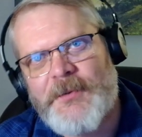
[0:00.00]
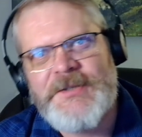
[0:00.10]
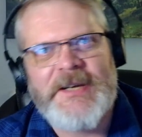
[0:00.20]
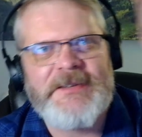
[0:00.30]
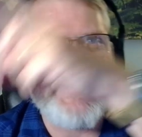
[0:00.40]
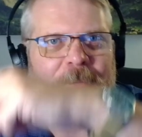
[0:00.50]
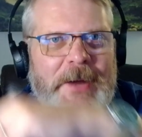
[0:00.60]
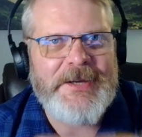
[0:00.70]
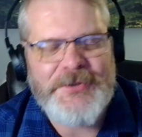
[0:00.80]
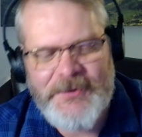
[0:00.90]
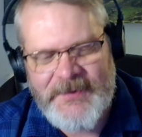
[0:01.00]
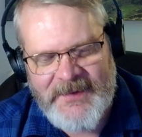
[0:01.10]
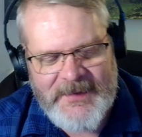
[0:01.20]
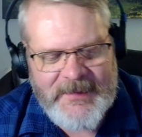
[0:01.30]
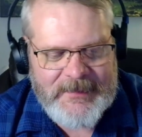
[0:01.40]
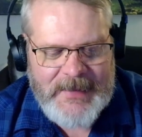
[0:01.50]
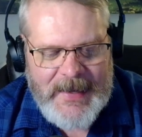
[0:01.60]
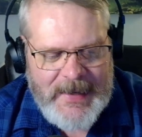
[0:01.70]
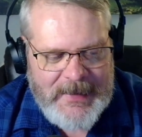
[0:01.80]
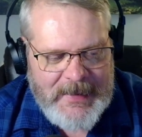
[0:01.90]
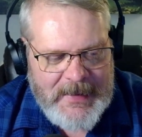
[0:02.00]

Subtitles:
change directions in the sky,